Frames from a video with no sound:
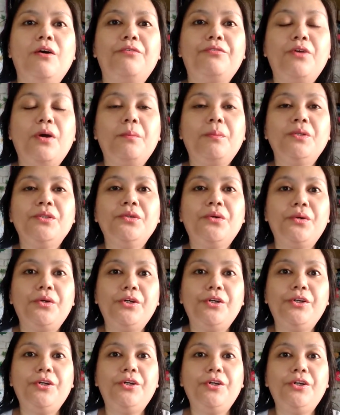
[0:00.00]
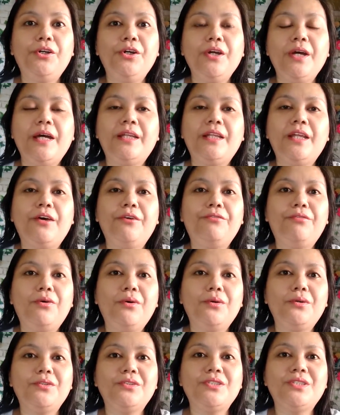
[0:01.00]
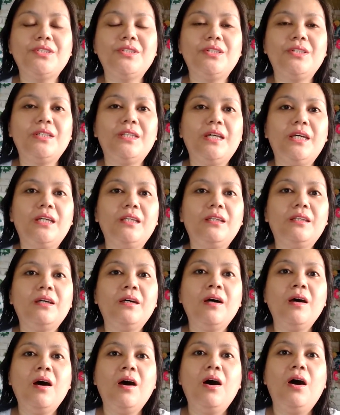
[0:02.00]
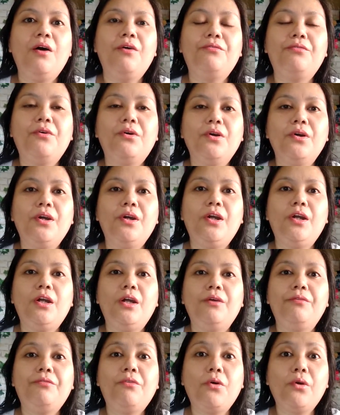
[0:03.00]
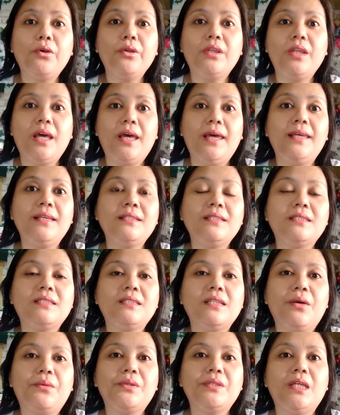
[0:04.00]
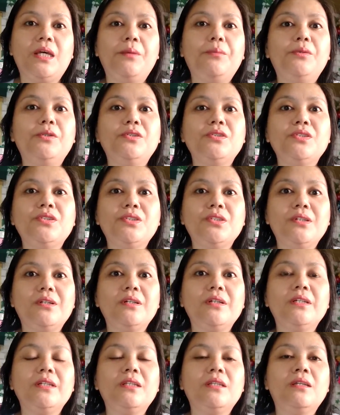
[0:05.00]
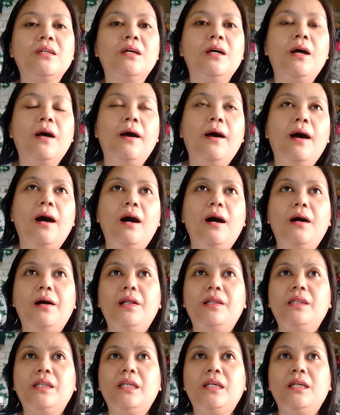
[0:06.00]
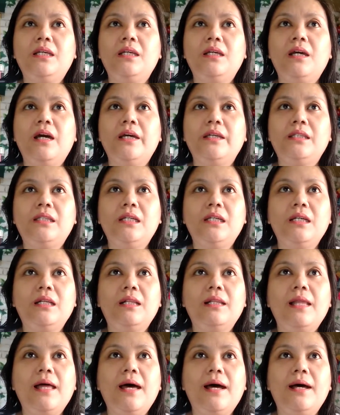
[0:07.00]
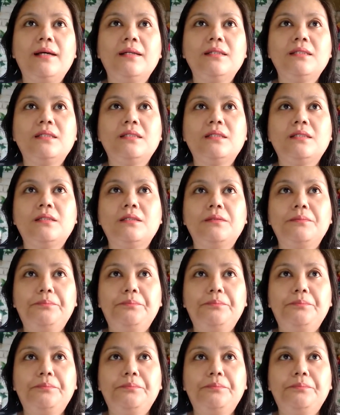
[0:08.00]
from an order and I focused on it for 4 days. I was able to start I think last